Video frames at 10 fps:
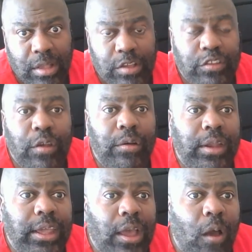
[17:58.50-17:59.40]

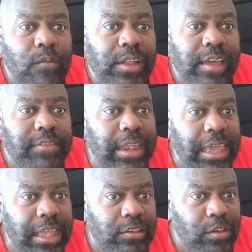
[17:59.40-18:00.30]
Certainly, Kovalev can
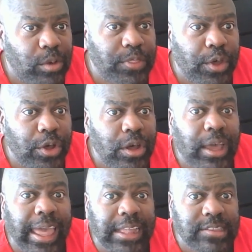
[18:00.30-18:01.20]
hit you with a
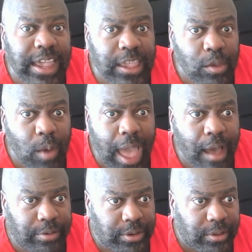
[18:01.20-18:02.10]
hook and take you out.